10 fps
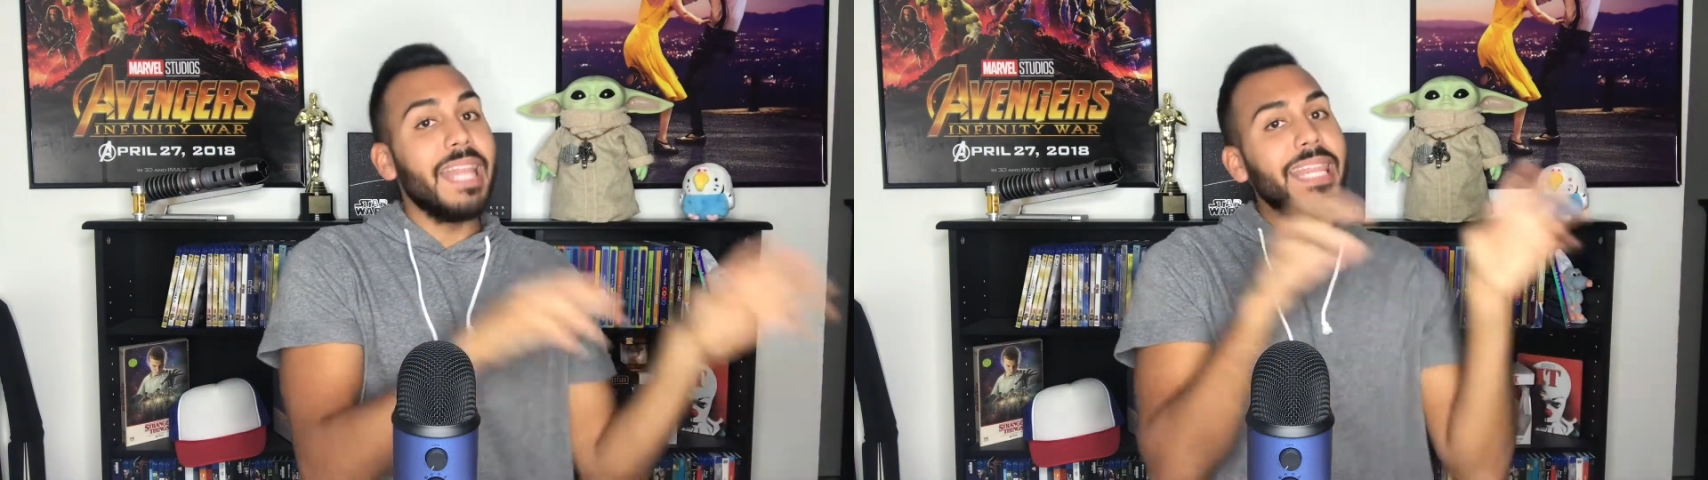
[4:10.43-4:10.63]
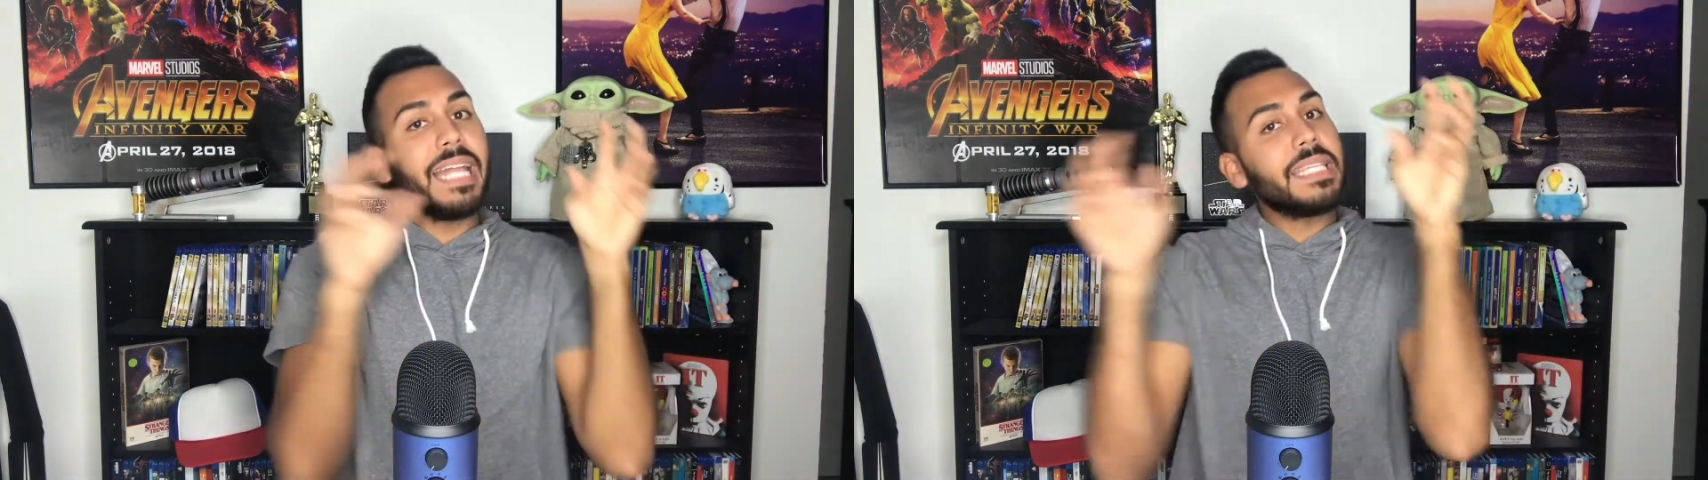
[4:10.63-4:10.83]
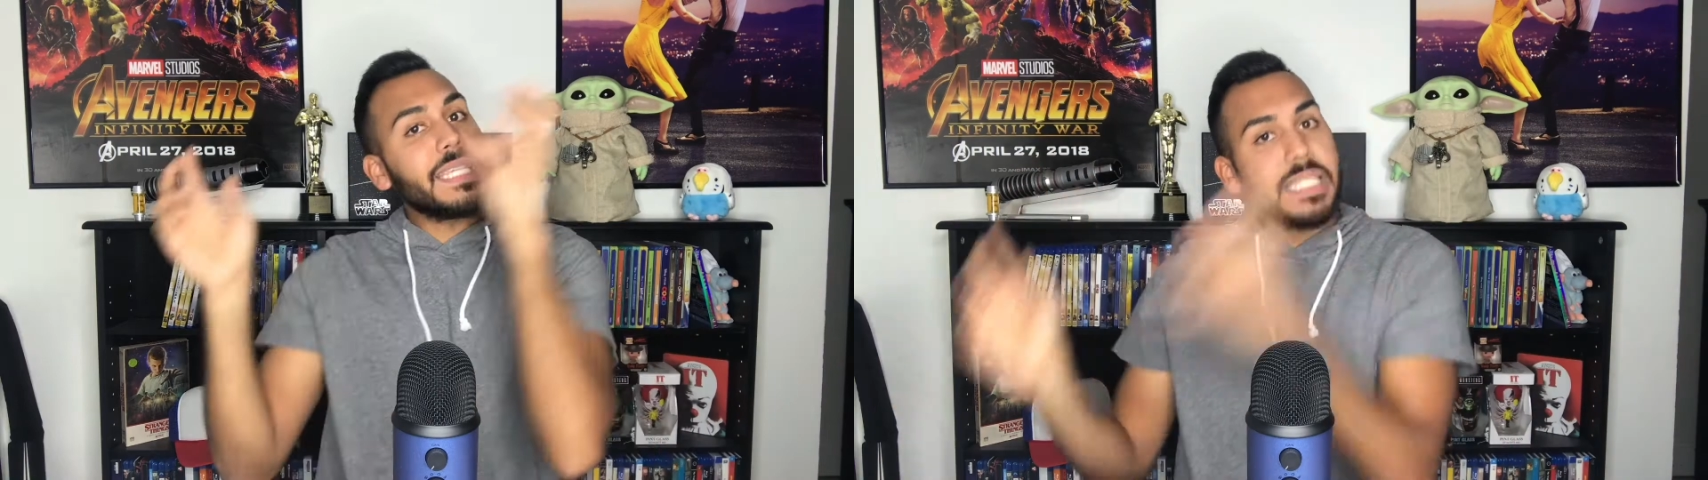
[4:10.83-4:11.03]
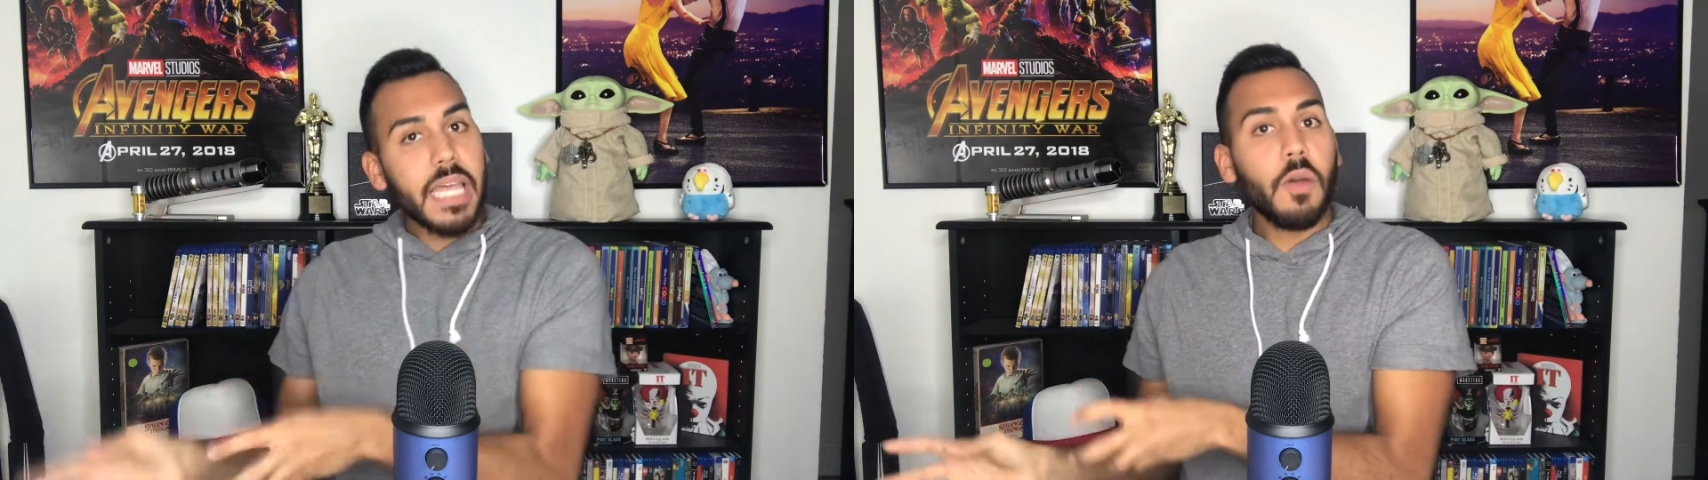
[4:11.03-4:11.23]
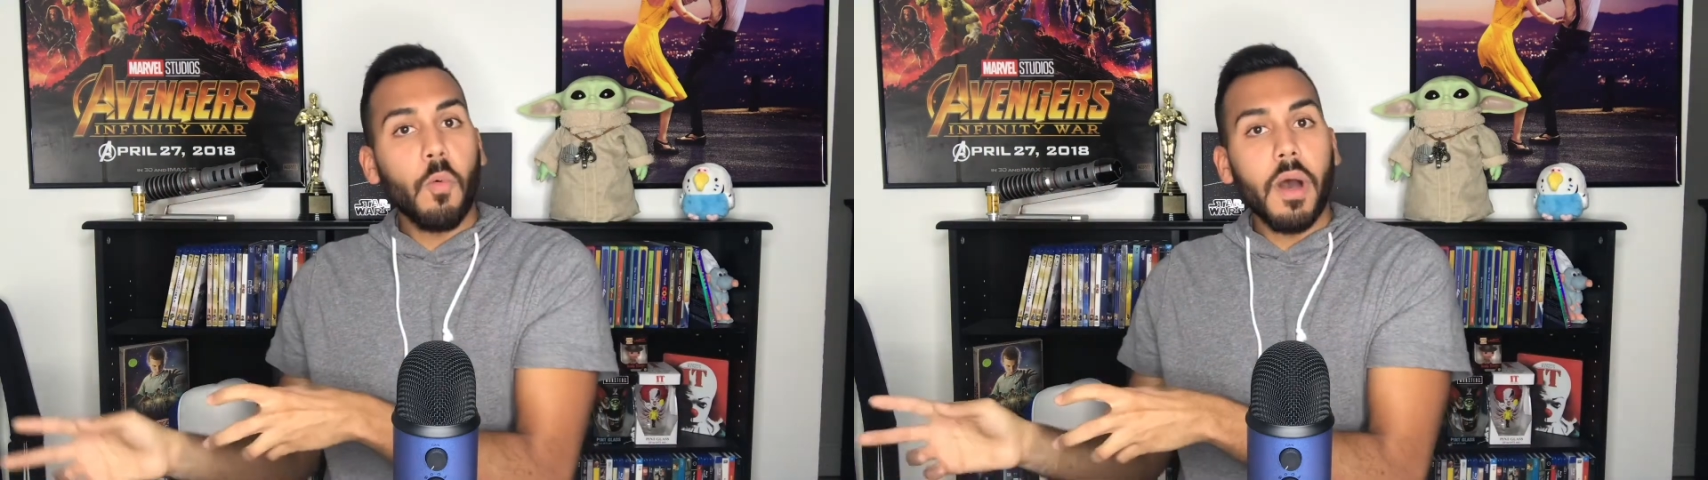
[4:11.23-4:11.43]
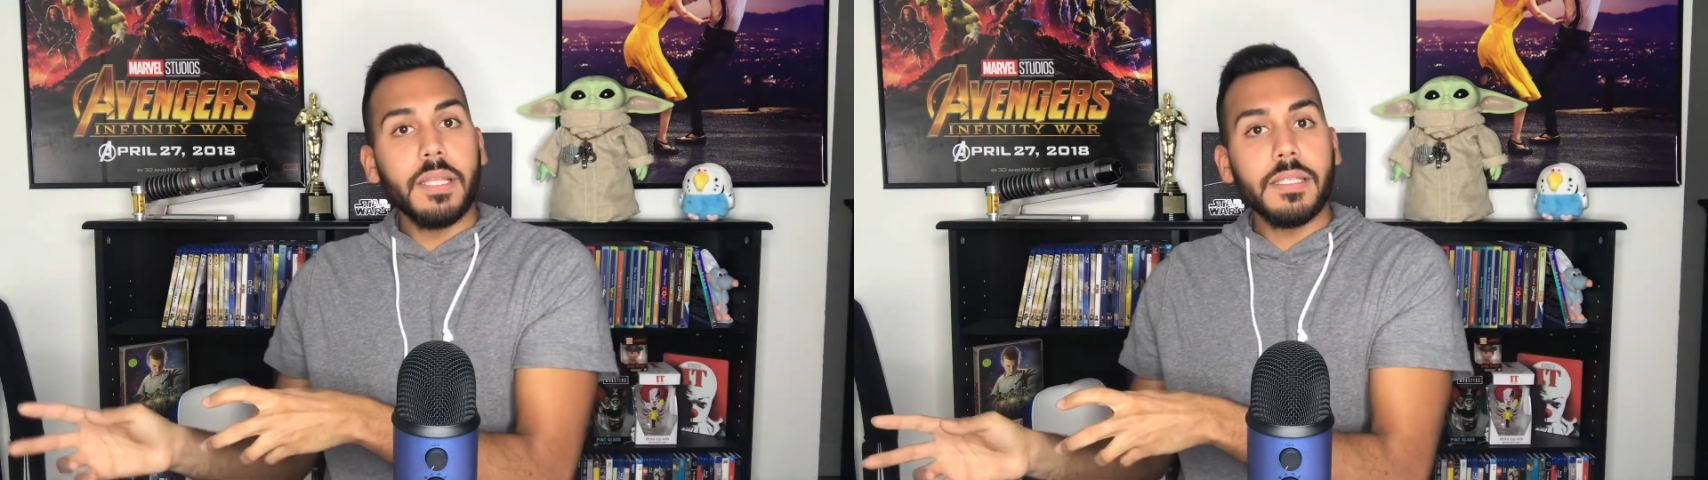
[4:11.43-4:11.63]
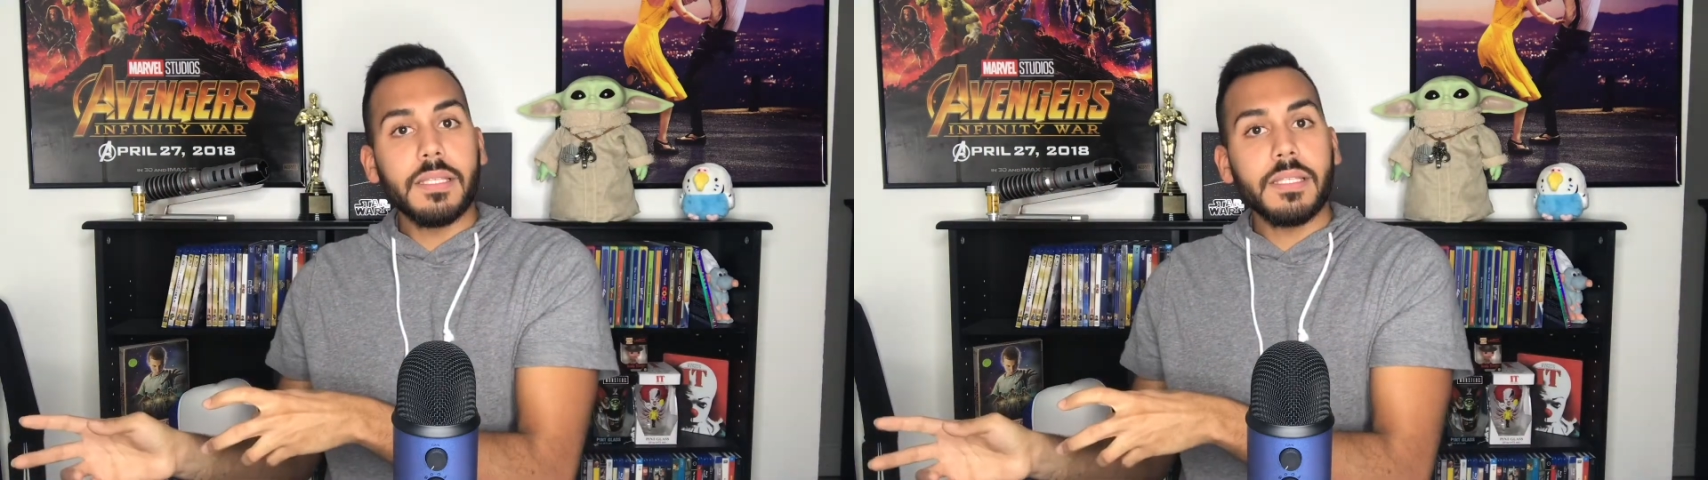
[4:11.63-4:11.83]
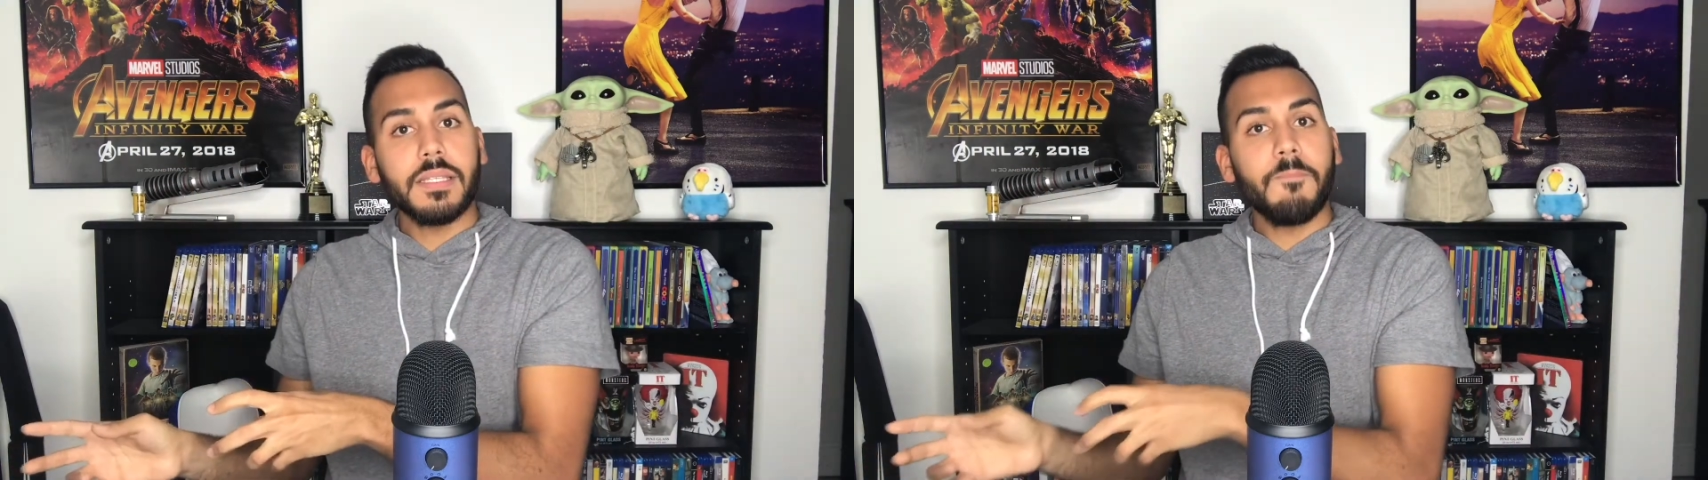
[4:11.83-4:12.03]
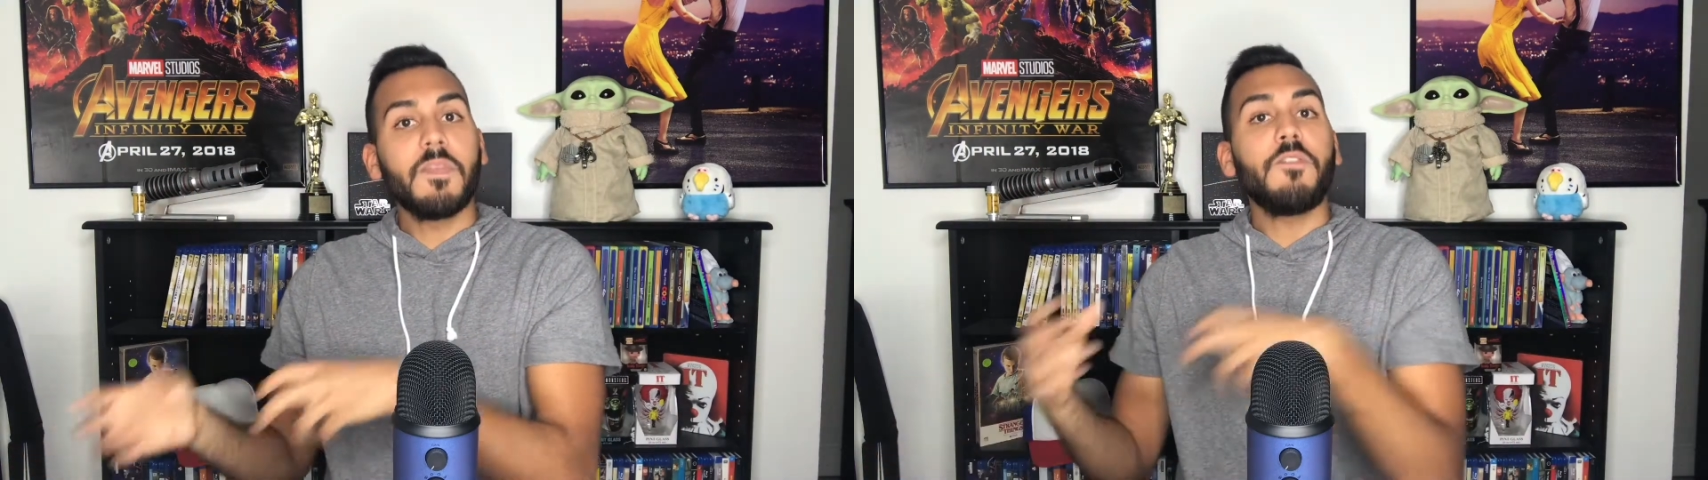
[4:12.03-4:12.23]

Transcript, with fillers: and not to sick ones